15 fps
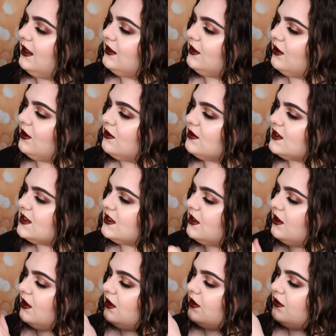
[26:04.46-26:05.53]
and
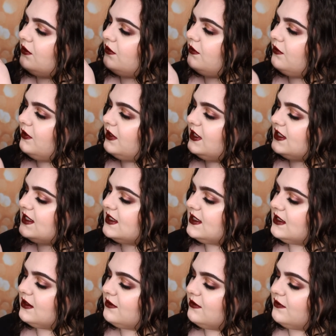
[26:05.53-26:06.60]
also
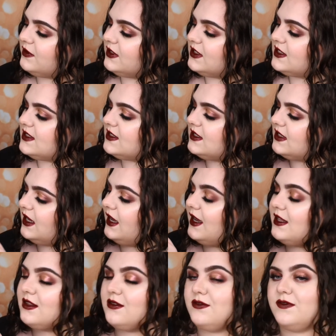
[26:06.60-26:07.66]
this
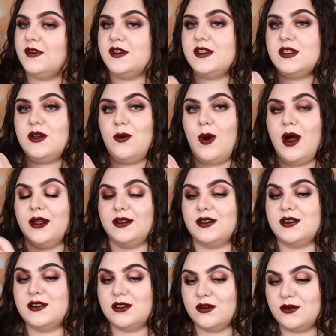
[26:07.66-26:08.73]
and this quad.
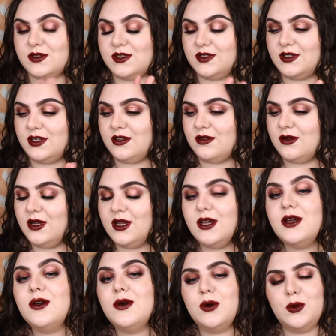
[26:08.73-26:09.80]
So still
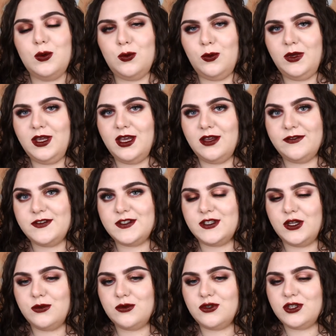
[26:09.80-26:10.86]
we have
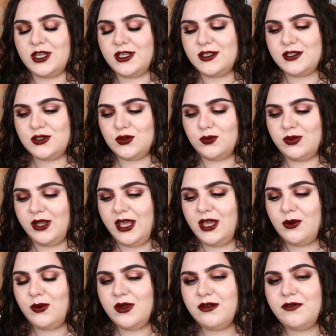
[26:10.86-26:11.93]
some shades to
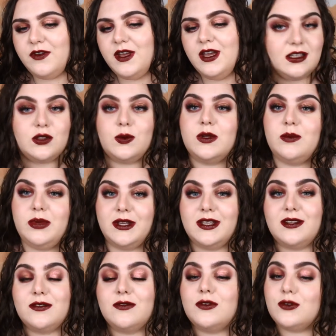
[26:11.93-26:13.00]
play with. That will be
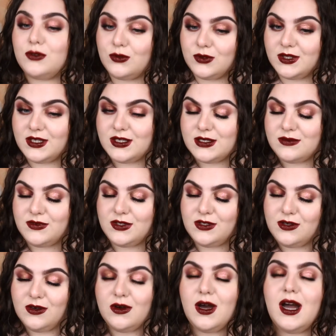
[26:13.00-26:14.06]
it for today's
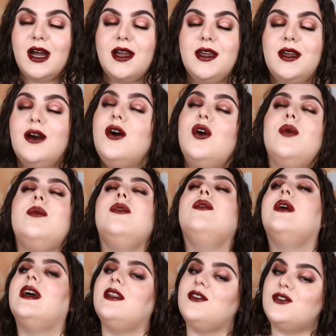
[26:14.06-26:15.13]
video. I hope
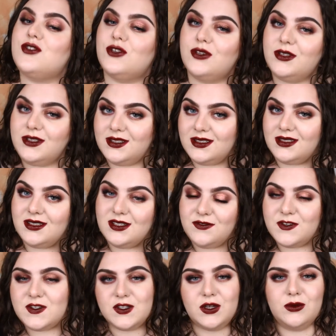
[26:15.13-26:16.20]
you enjoyed it.
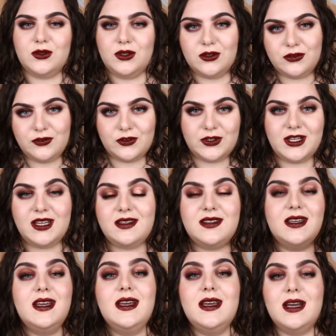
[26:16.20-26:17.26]
If so, don't forget
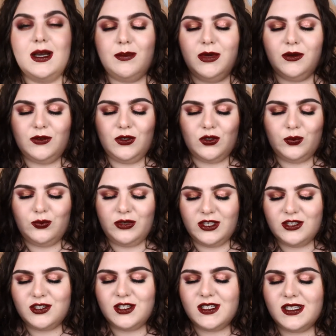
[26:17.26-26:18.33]
about your
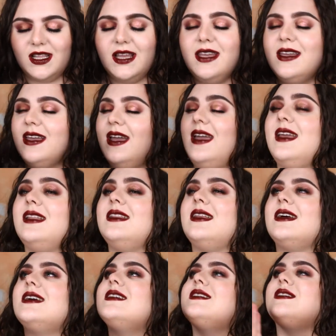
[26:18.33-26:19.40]
precious like, and
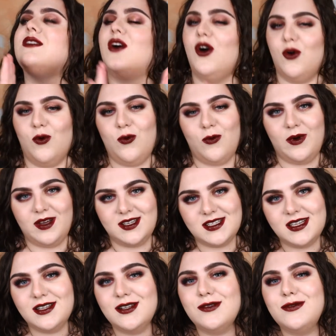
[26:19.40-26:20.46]
as always
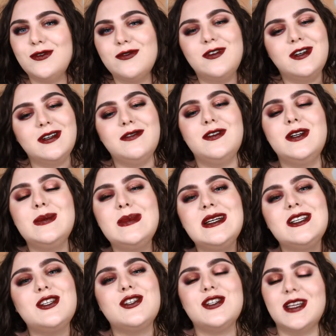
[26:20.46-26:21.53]
I love you very, very
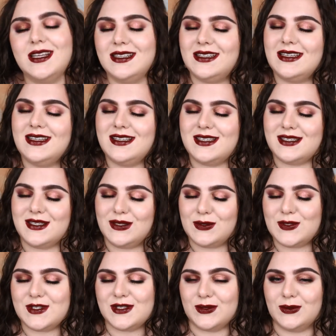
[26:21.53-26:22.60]
much, and I see
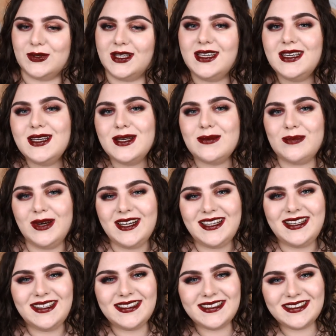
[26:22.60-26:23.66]
you soon.
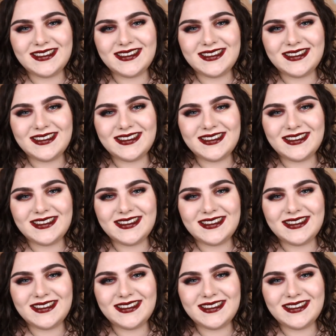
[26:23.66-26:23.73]
Bye!